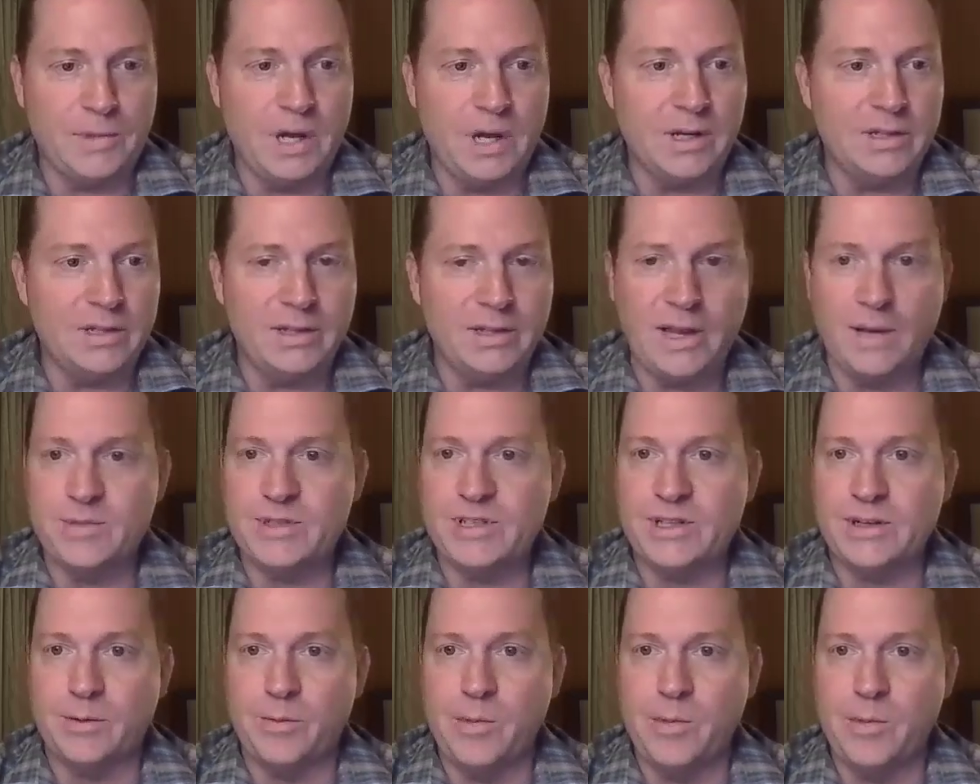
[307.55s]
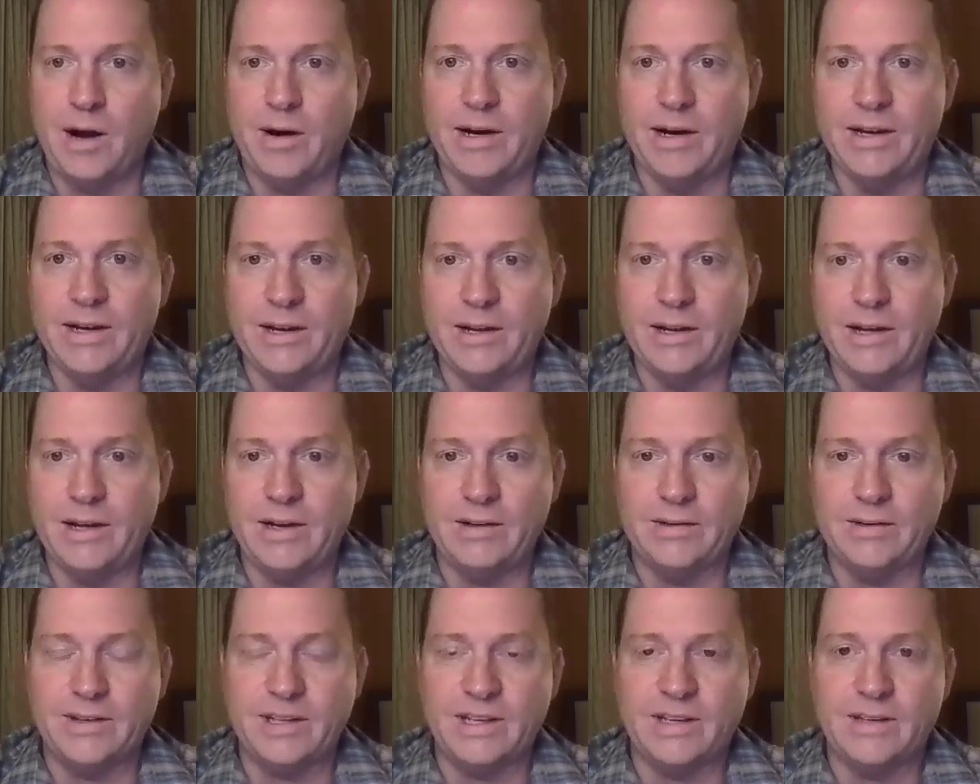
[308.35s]
Luckily, I'm still married.
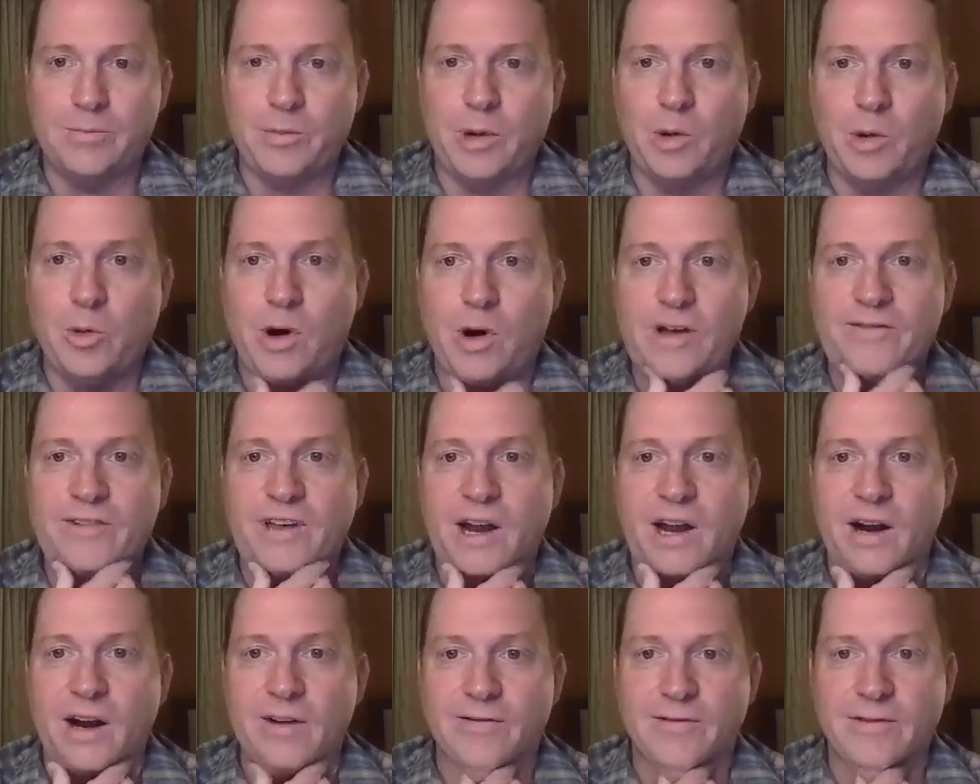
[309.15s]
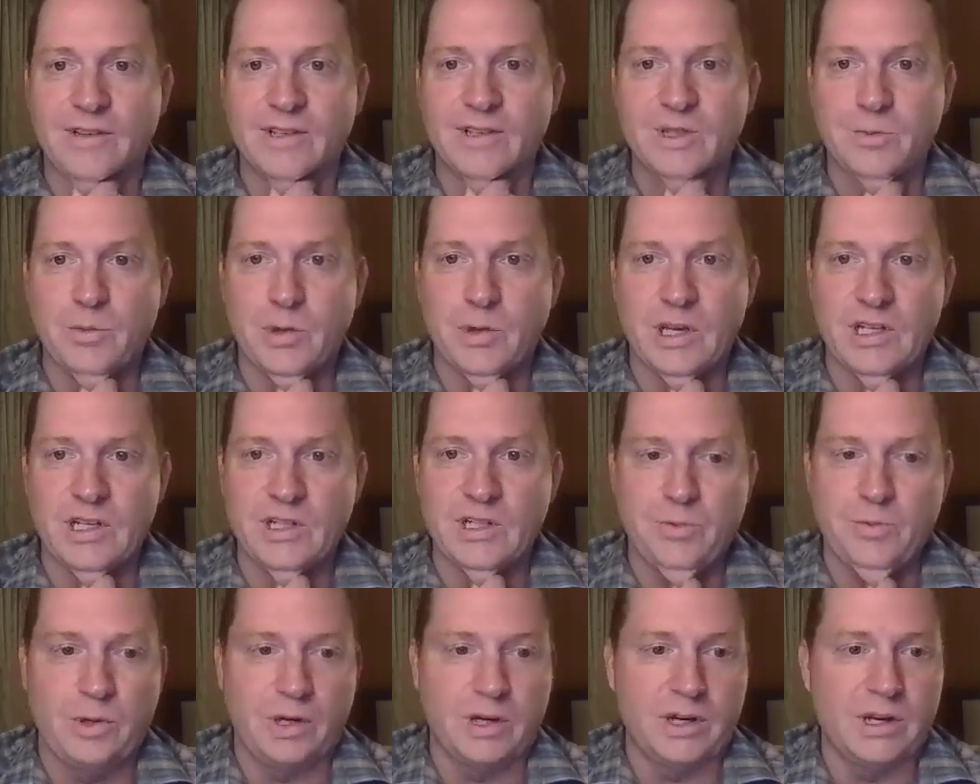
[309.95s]
I don't think my wife cared for the
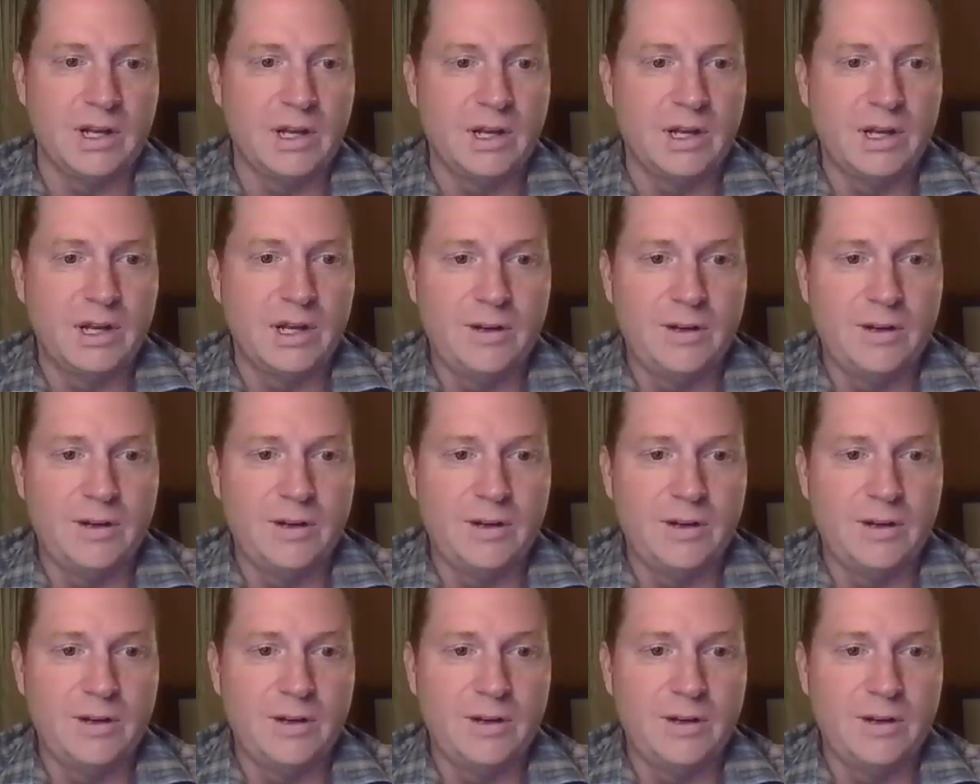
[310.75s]
speech, but